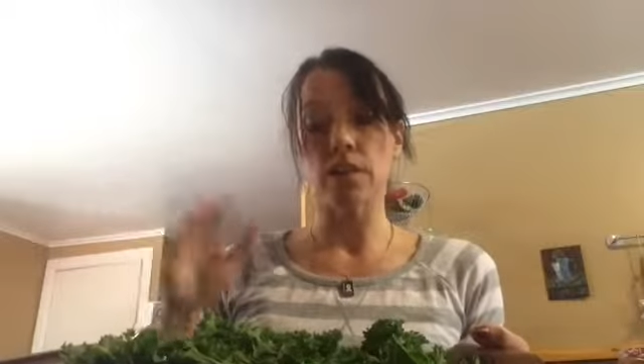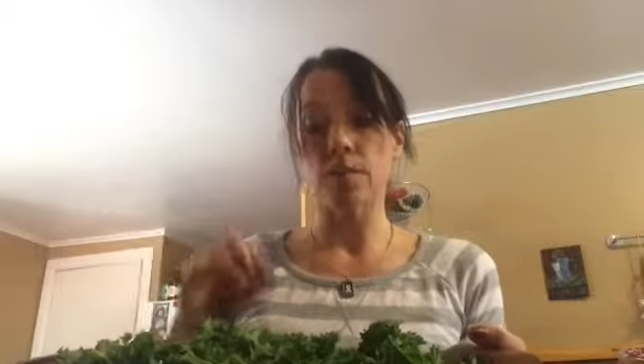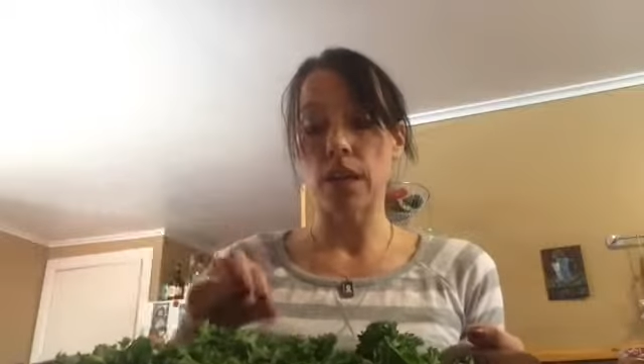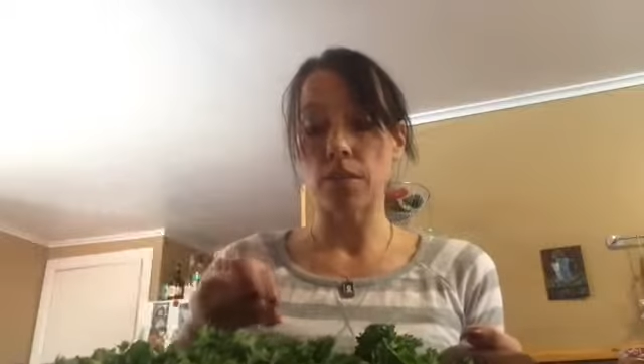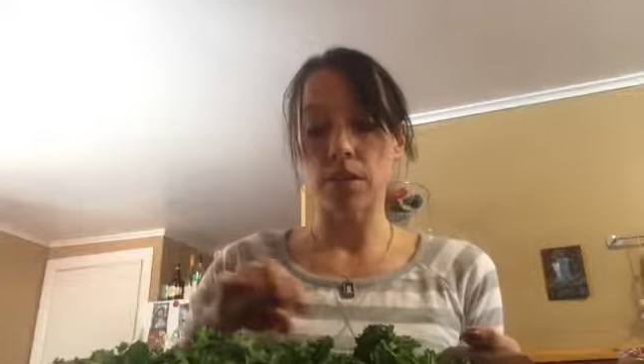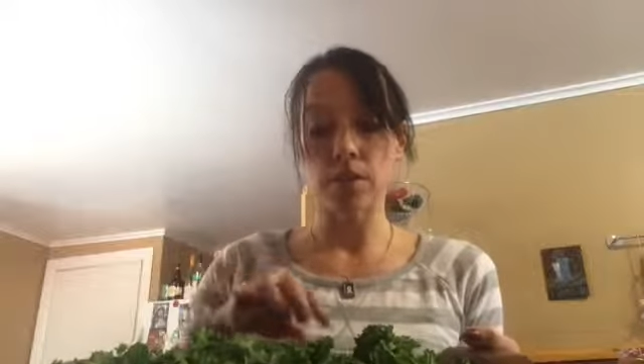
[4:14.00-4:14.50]

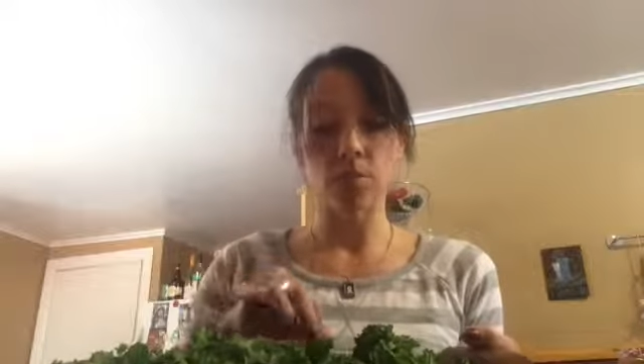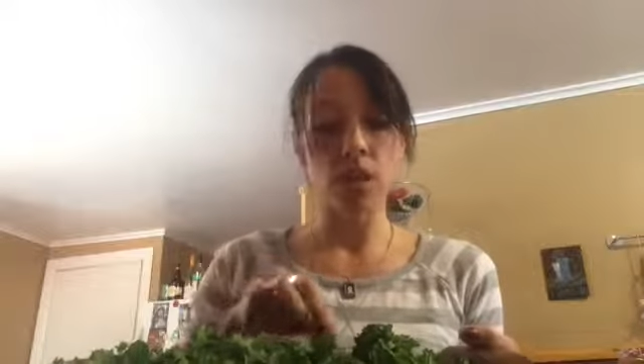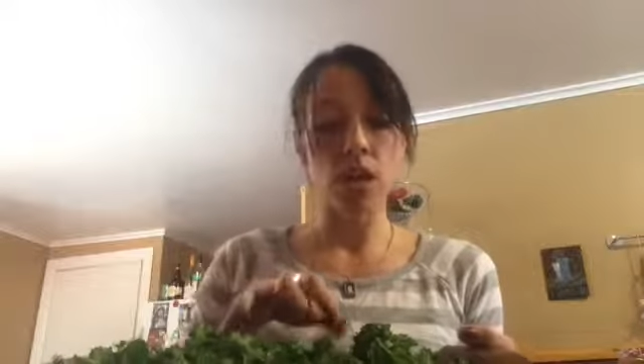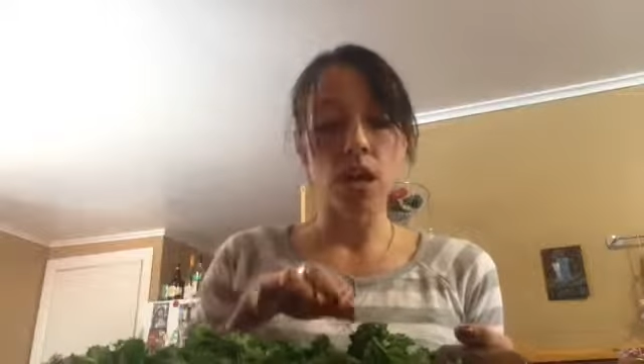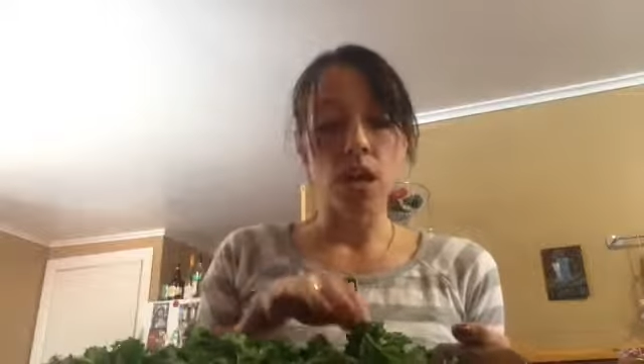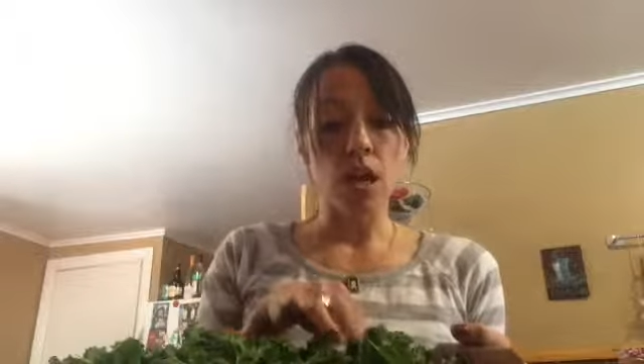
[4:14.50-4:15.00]
babies.
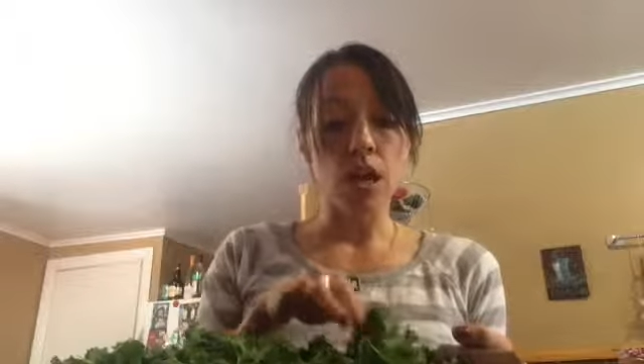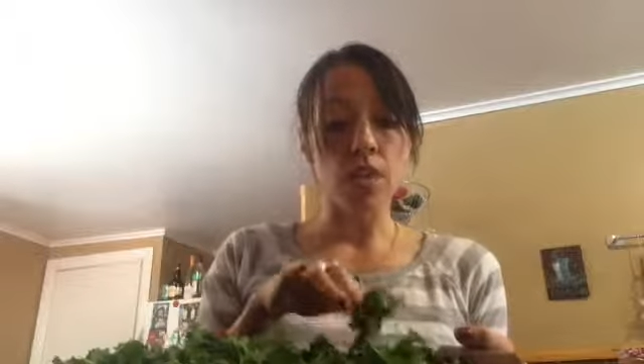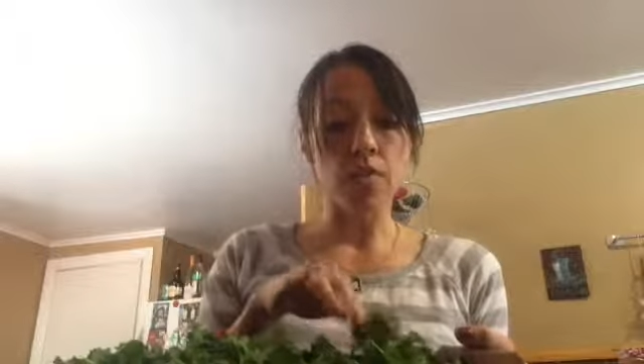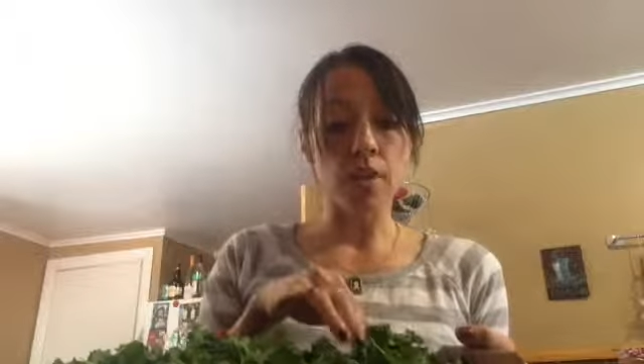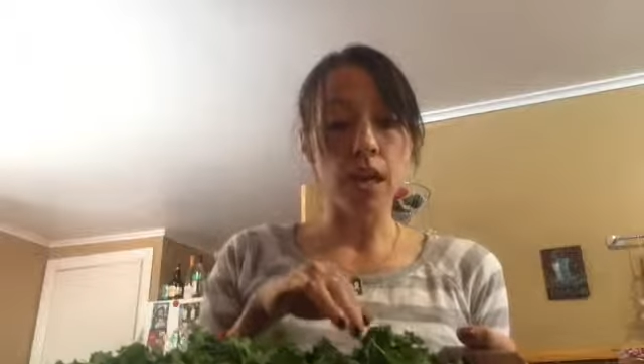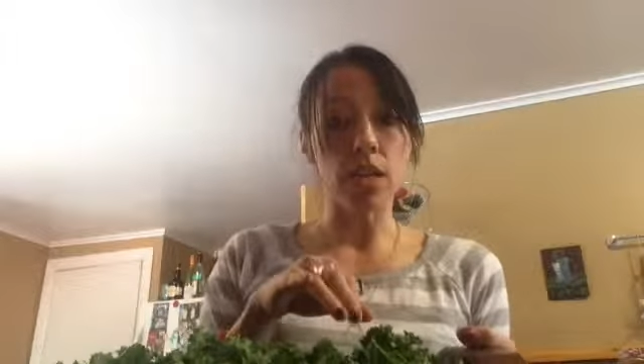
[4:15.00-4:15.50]
But
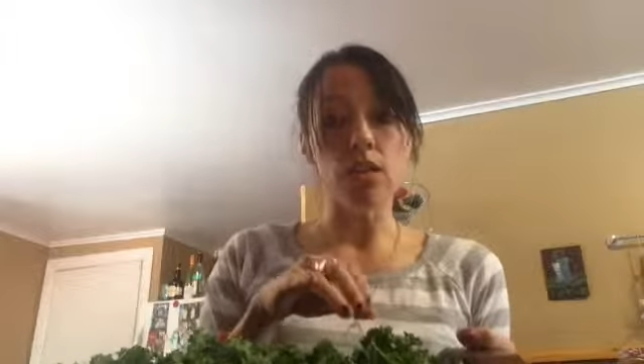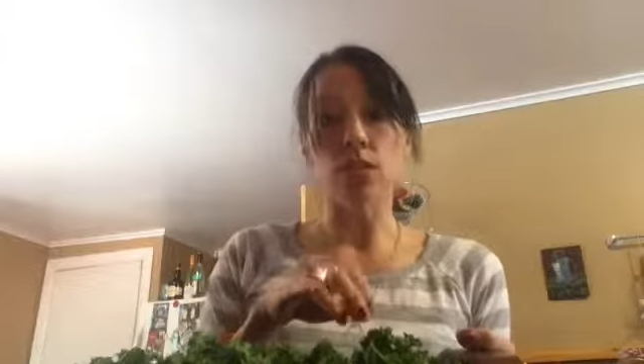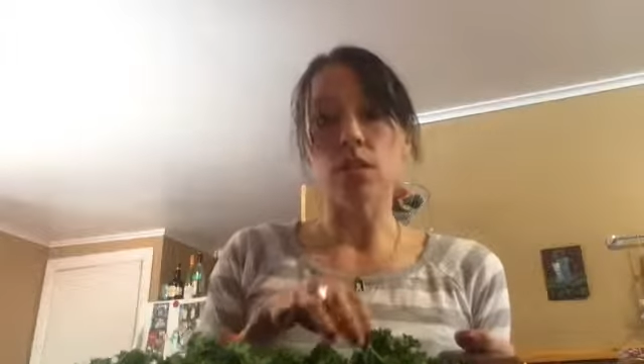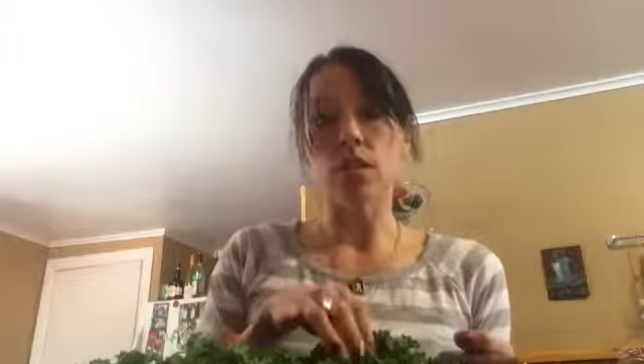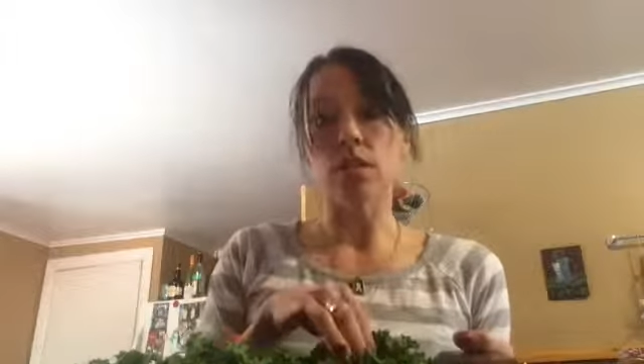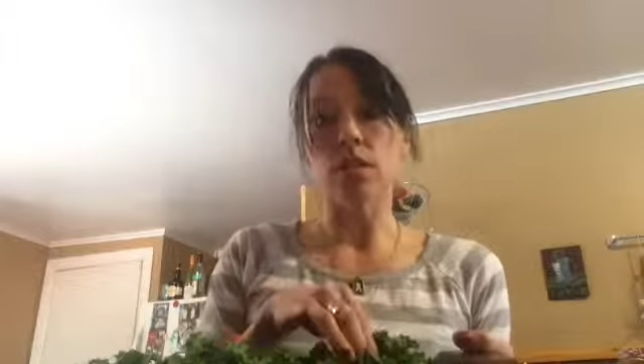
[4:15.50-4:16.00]
otherwise, you
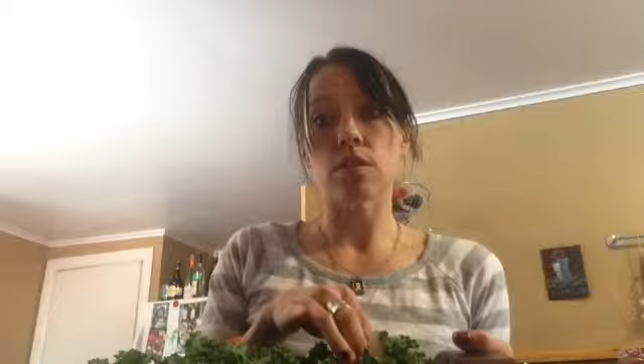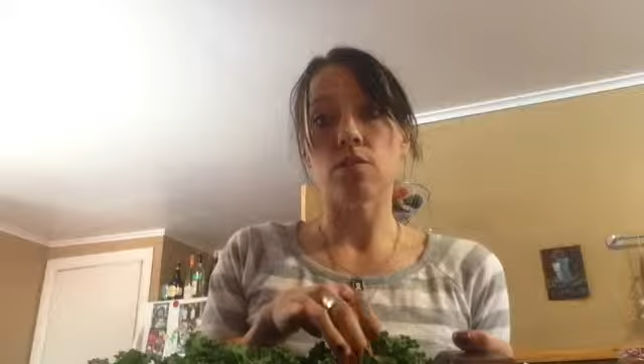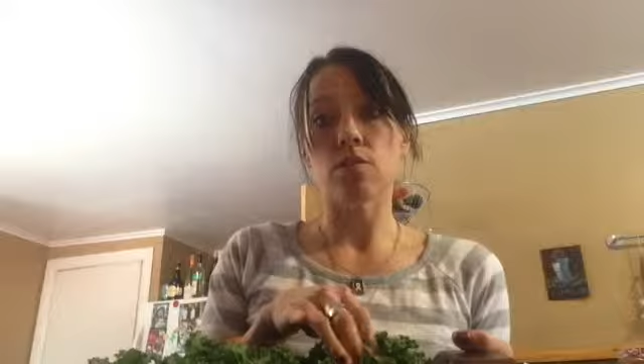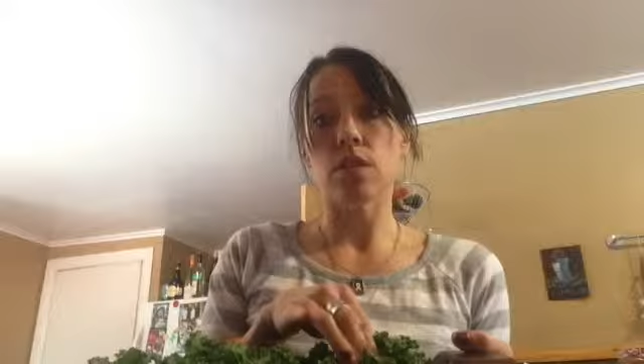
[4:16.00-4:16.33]
just,